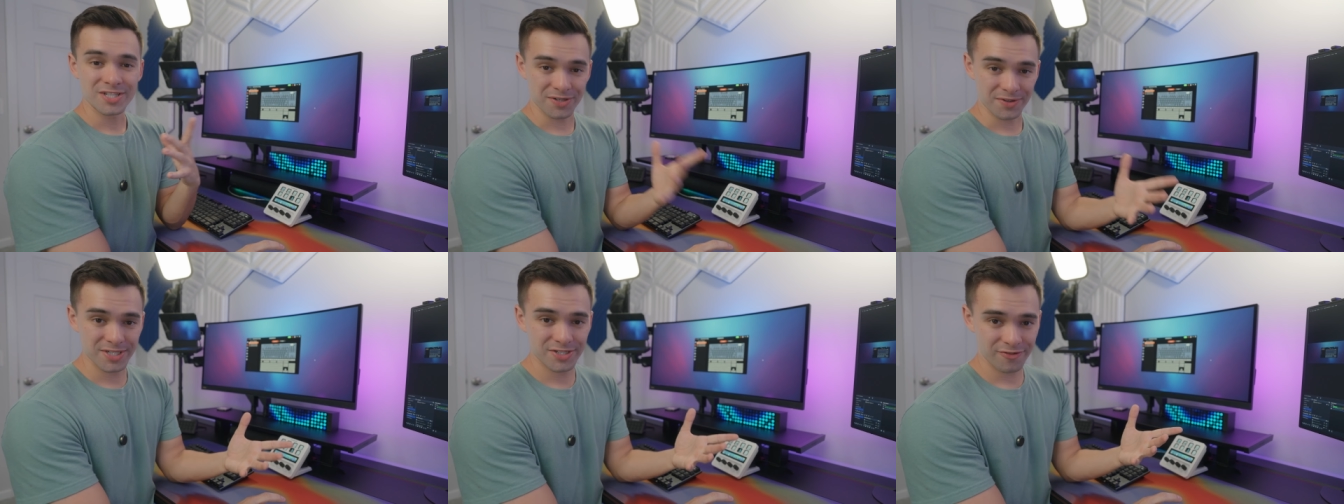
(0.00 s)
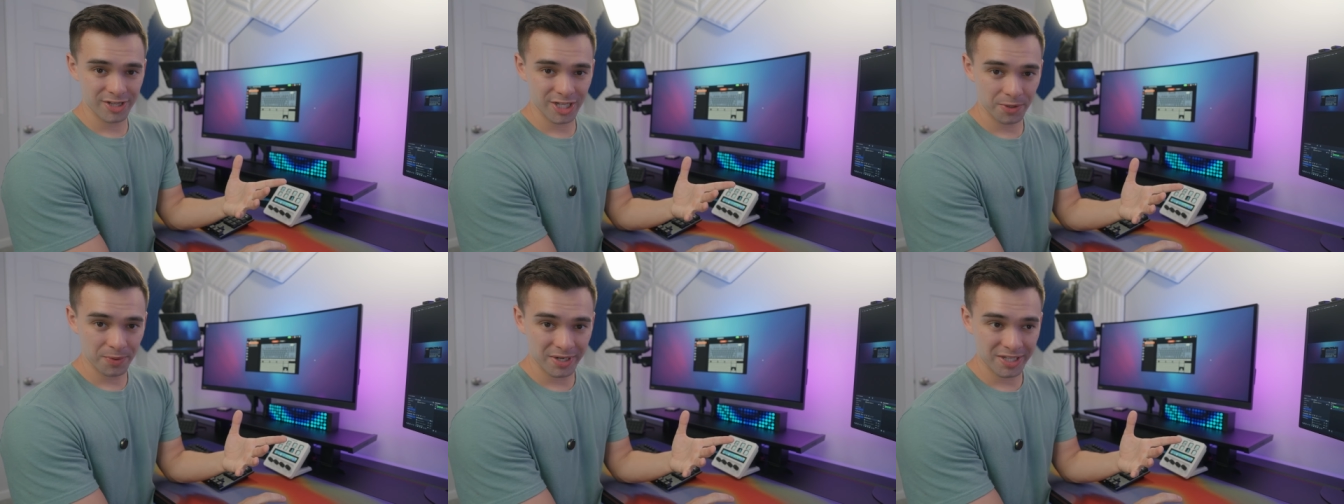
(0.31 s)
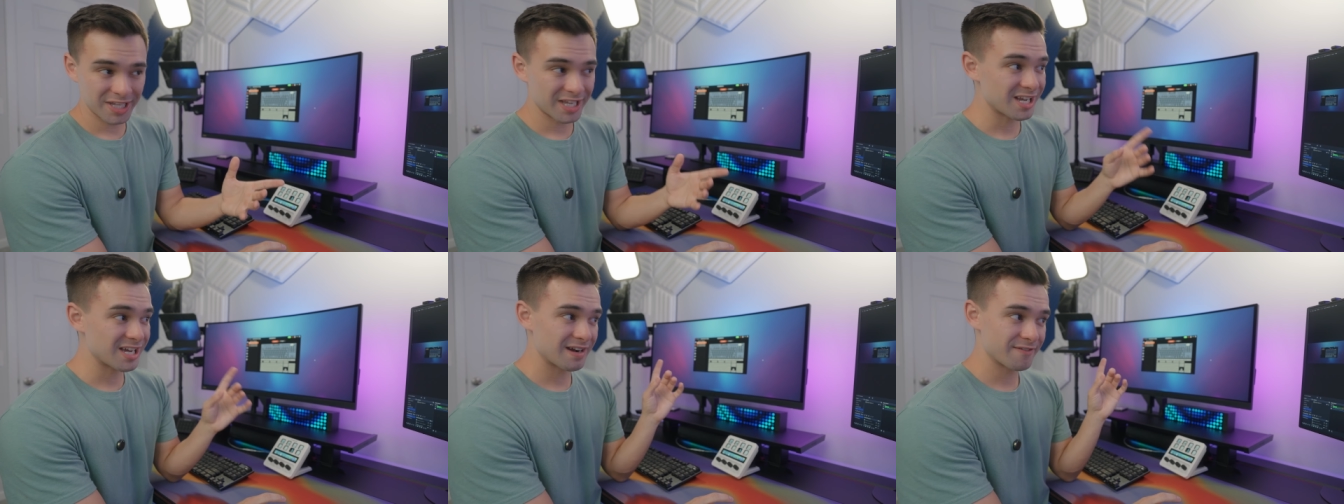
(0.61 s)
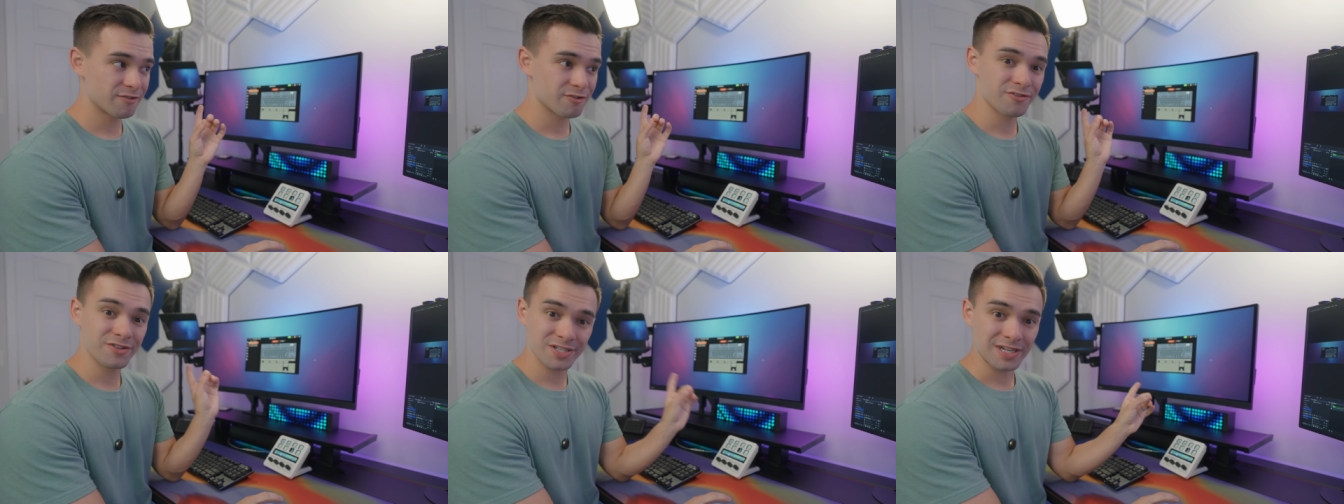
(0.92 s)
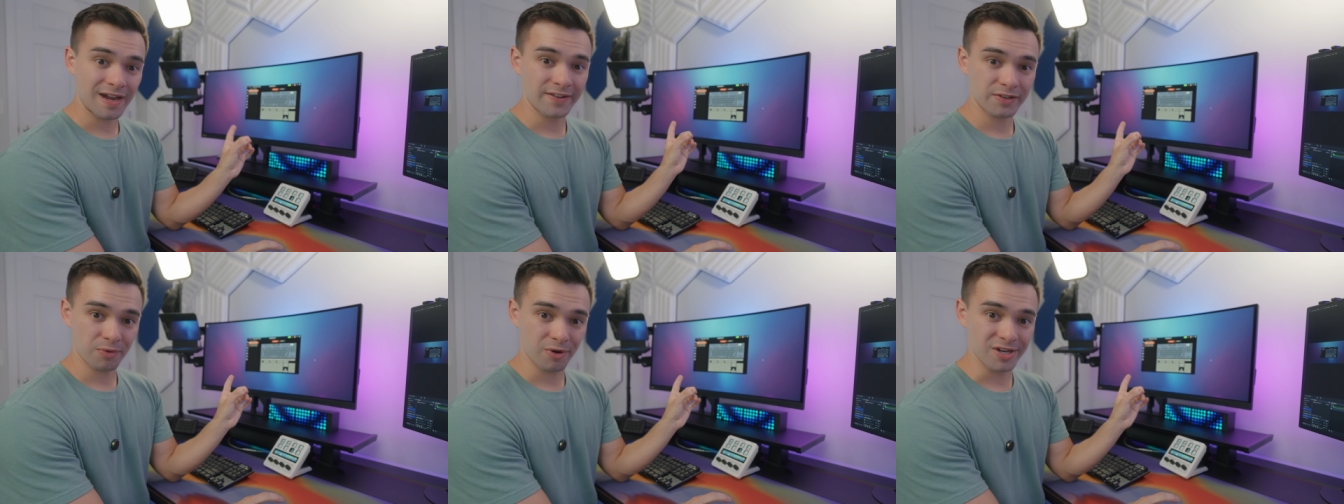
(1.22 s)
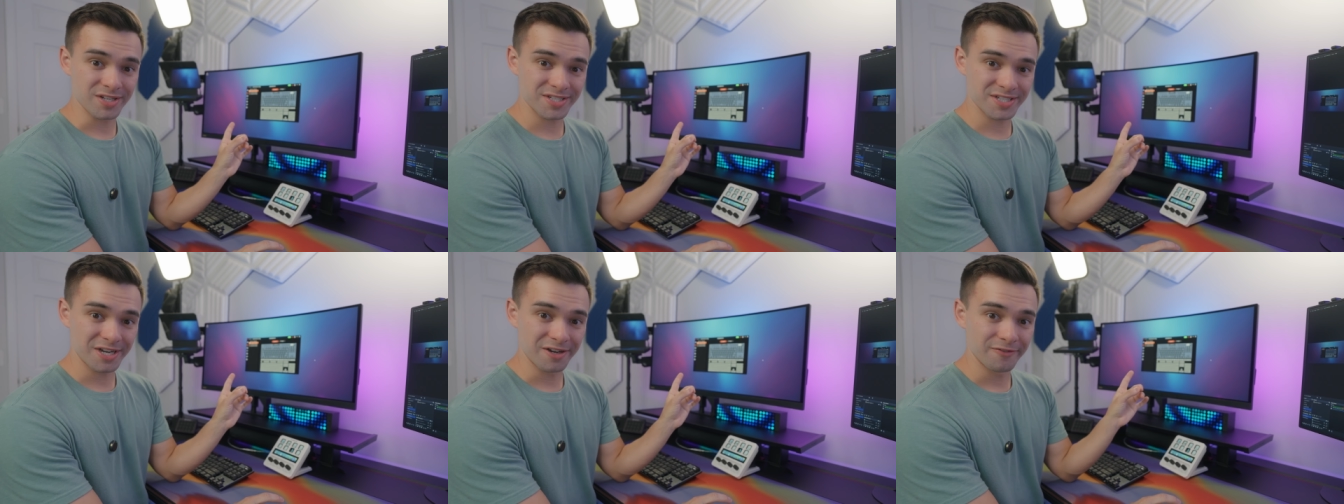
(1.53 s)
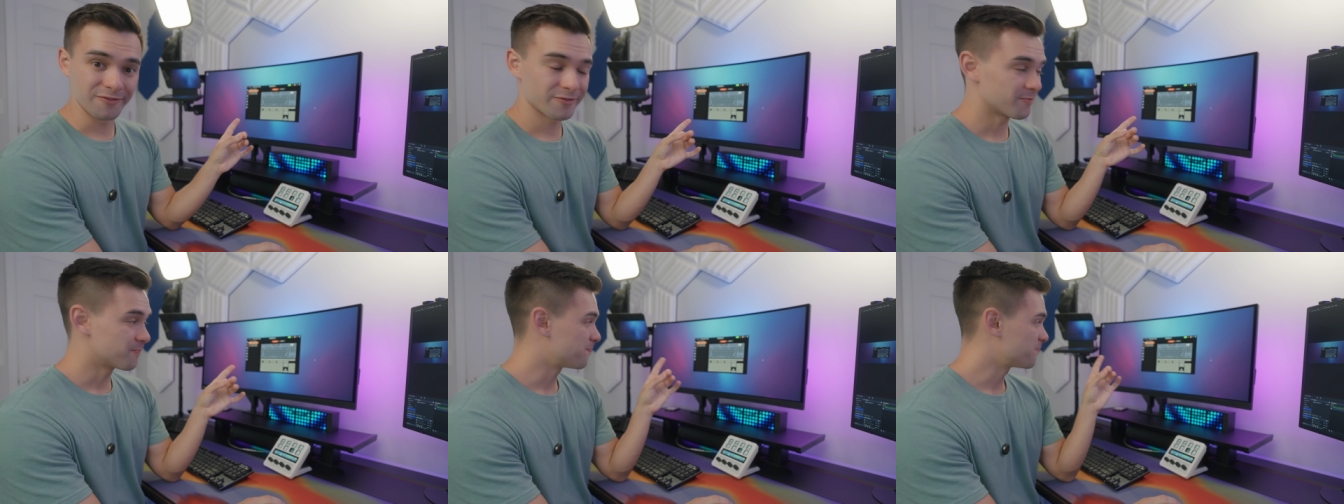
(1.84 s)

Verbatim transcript: So let's really quickly cover the software itself.